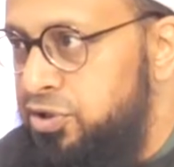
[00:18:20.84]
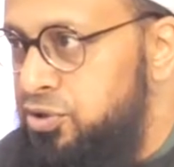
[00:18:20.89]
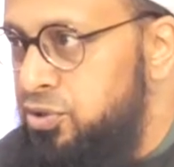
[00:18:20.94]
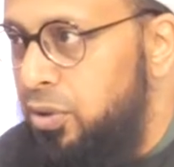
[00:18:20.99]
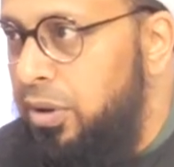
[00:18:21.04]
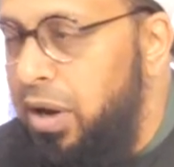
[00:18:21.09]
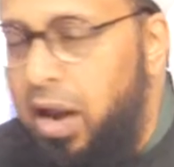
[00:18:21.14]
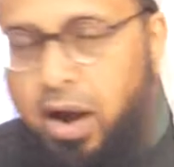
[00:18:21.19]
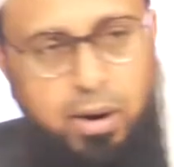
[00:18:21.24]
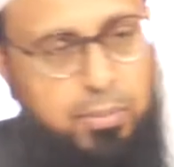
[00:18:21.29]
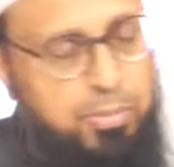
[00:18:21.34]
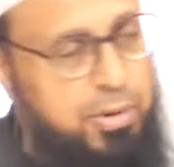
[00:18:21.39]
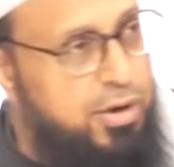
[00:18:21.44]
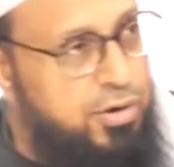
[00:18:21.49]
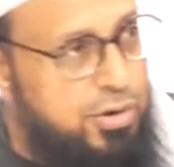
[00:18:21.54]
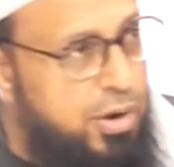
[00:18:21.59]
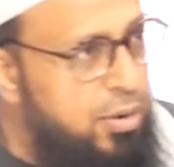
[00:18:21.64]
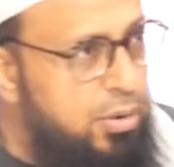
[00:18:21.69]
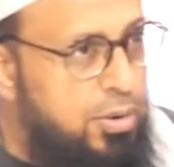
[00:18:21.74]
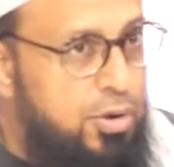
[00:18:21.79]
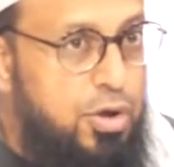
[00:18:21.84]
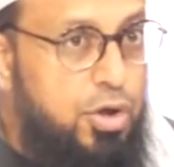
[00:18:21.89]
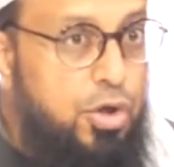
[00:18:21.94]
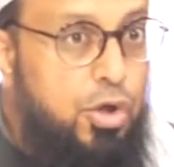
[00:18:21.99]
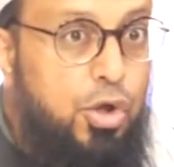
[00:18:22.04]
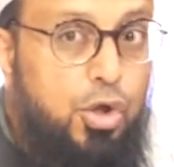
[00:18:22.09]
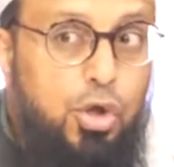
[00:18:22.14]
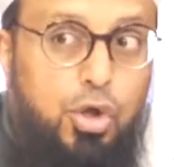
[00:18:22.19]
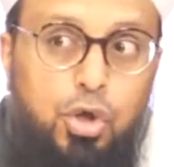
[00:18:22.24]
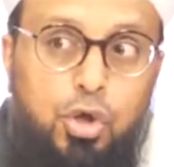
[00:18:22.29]
is not Arabic. No,
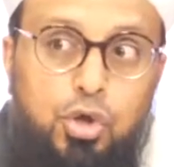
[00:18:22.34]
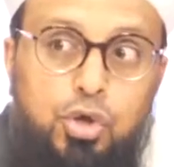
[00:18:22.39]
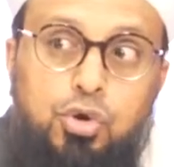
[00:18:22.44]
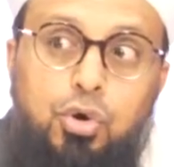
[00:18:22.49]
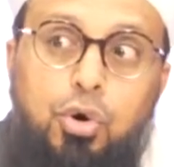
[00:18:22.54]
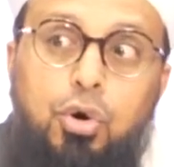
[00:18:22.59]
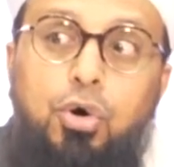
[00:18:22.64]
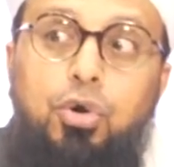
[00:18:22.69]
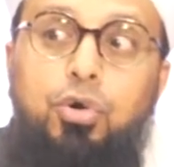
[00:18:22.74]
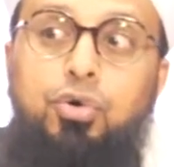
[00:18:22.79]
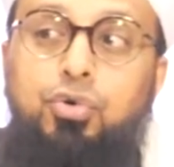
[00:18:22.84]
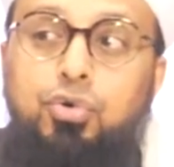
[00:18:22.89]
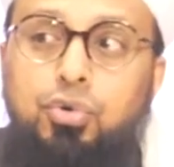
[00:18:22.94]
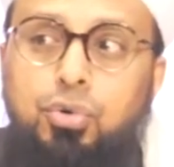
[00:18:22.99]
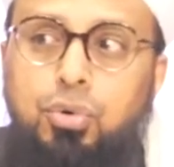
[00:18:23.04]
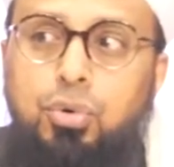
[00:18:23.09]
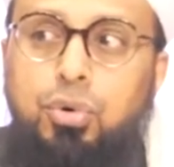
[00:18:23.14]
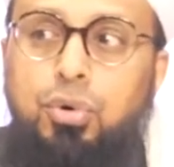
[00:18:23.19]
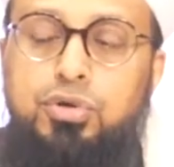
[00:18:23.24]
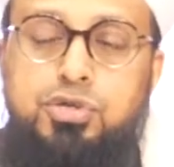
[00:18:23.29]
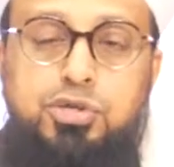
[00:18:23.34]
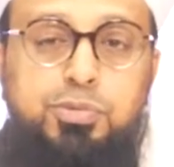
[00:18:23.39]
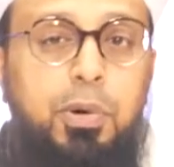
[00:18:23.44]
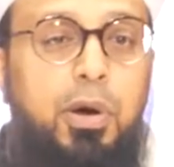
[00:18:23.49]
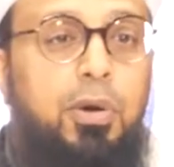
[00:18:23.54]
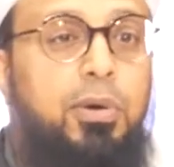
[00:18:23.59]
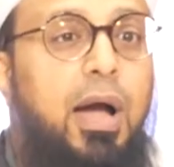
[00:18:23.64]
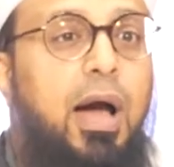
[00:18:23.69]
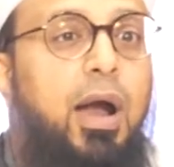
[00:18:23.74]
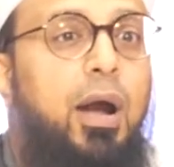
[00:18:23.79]
your ruh
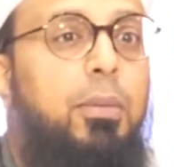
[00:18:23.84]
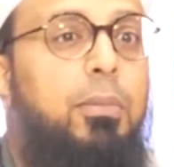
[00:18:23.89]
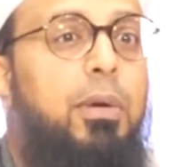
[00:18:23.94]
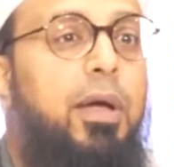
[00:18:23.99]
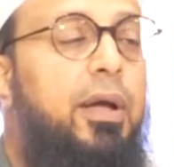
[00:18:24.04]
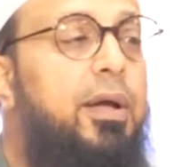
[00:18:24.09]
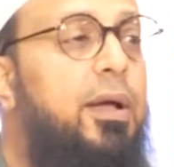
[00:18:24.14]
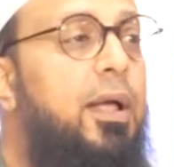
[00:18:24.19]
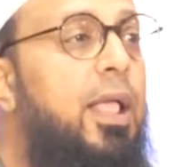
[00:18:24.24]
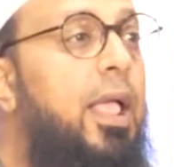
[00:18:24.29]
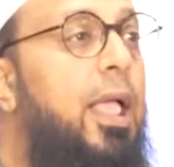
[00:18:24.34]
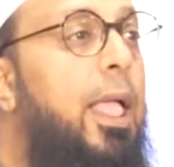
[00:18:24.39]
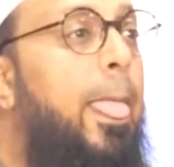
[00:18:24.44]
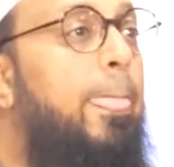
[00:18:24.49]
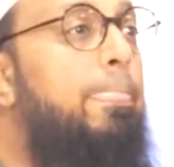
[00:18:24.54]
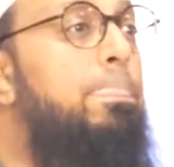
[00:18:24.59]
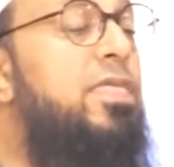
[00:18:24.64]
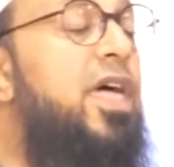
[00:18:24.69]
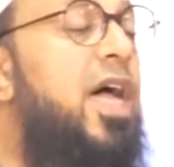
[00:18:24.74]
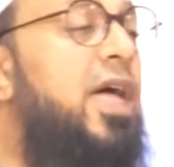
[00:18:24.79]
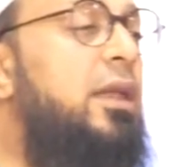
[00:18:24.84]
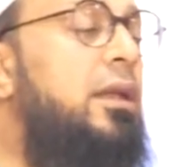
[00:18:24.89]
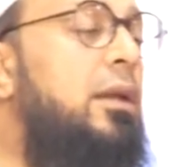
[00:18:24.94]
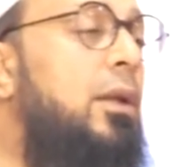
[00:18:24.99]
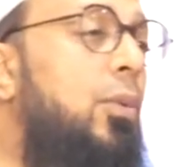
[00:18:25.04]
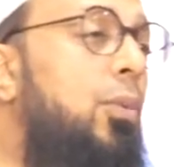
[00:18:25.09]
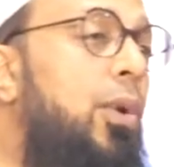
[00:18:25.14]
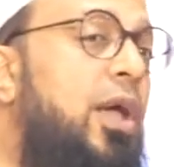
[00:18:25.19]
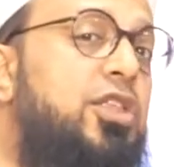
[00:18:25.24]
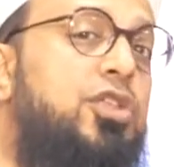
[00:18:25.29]
spoke Arabic.
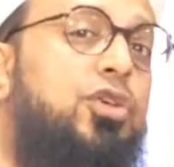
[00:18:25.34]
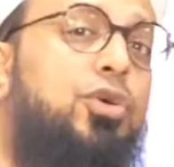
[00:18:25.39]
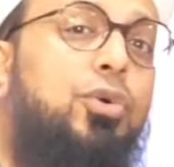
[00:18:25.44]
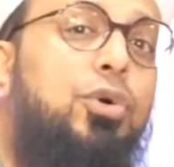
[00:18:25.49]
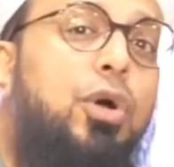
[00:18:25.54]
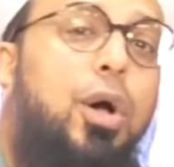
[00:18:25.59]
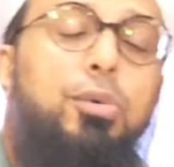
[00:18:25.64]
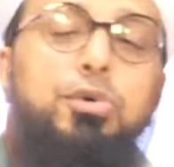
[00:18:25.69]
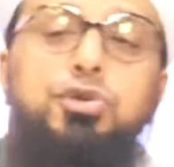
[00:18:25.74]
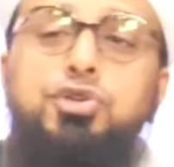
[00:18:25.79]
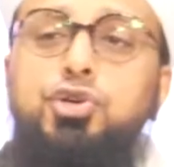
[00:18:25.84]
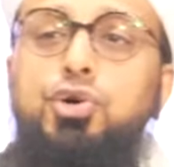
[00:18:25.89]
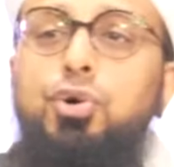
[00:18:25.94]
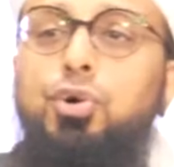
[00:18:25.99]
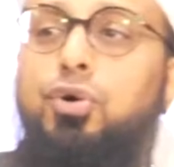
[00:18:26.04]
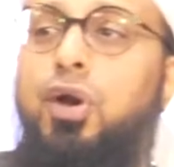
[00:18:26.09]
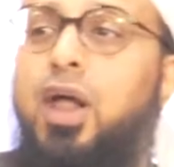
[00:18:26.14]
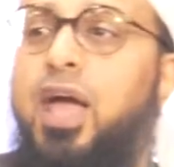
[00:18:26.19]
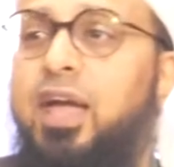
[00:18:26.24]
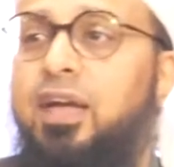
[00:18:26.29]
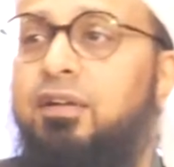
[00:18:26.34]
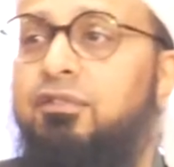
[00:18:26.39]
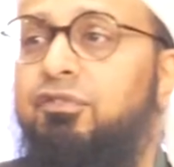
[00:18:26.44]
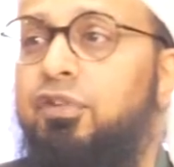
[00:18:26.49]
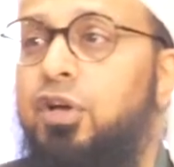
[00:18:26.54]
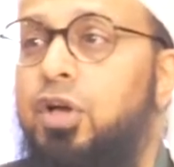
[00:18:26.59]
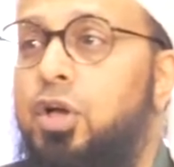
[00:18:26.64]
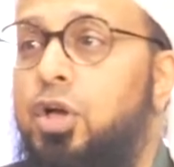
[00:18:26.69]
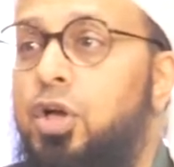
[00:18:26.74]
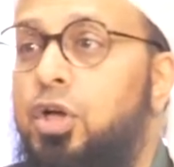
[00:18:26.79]
Then when you go into your
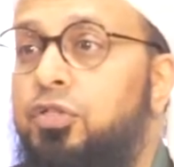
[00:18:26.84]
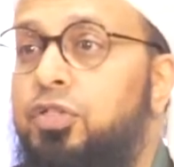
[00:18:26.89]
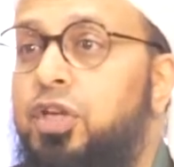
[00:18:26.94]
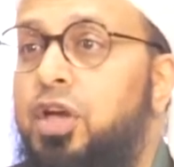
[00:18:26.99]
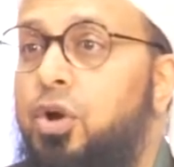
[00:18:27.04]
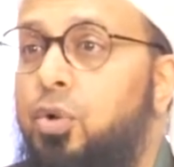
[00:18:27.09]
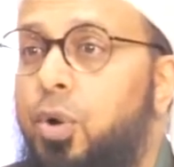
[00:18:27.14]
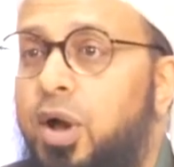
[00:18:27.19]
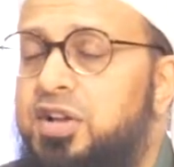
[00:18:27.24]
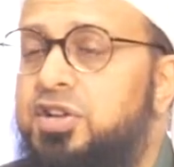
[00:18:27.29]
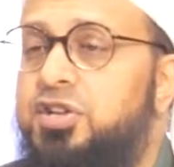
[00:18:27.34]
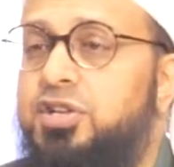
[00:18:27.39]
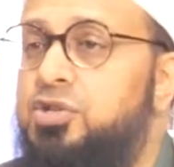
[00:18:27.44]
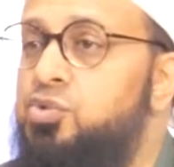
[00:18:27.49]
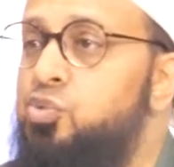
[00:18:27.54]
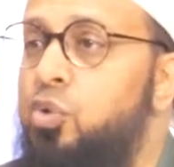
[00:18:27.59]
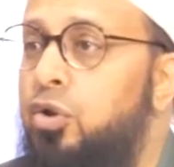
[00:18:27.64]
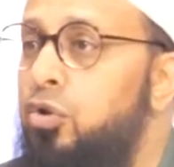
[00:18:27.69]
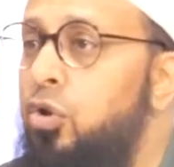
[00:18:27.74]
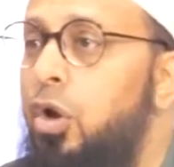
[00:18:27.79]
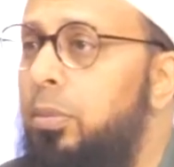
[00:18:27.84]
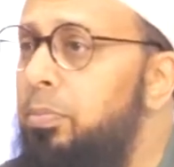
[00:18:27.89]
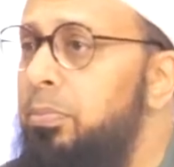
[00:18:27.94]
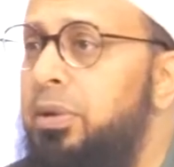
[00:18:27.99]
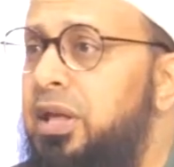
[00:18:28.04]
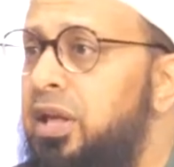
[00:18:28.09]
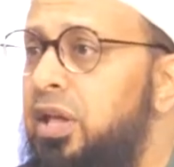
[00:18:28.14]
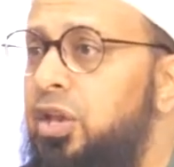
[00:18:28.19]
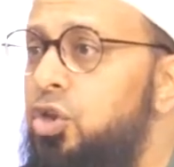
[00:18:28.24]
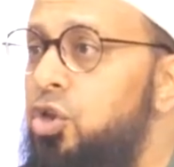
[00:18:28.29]
grave, the questions will not
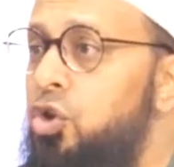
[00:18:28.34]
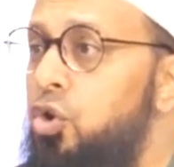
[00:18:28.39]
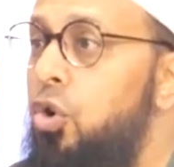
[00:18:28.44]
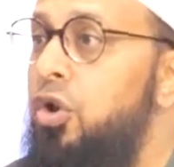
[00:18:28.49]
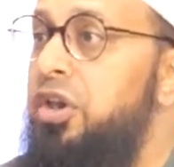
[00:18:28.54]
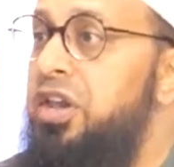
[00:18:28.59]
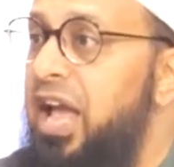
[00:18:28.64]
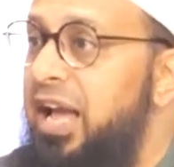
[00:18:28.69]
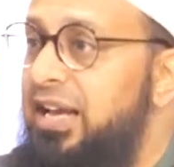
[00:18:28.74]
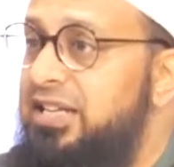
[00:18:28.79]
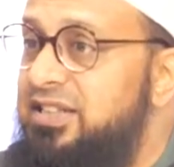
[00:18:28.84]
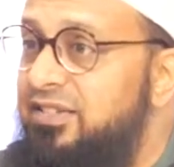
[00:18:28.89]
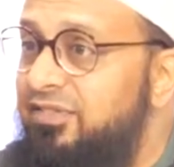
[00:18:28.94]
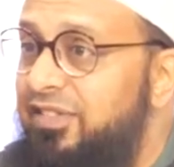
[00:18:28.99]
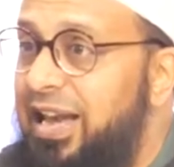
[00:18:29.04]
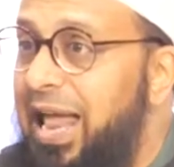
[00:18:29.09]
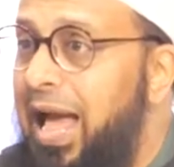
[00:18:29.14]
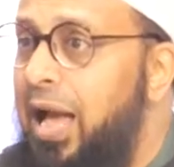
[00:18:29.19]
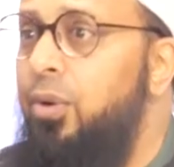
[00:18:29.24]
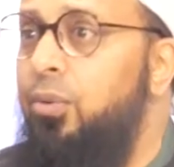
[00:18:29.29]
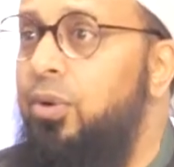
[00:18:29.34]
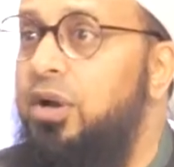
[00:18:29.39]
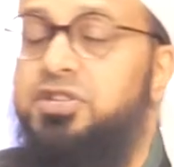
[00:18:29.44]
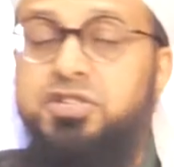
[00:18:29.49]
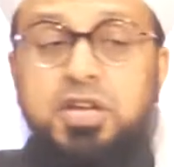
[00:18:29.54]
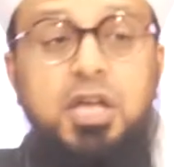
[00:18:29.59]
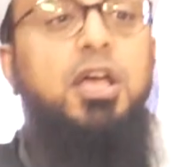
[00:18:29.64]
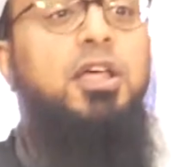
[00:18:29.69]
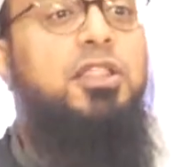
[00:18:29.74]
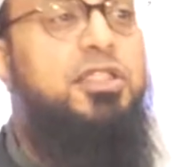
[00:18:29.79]
be in your native
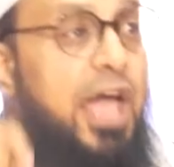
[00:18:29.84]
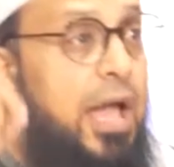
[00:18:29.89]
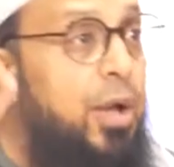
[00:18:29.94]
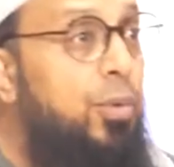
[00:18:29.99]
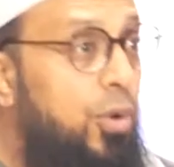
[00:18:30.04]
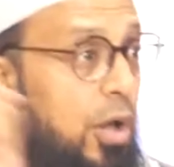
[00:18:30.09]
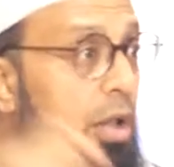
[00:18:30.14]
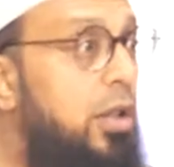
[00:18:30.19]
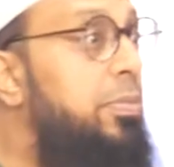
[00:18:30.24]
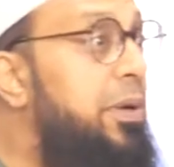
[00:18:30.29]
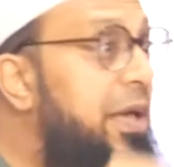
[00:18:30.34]
language, they will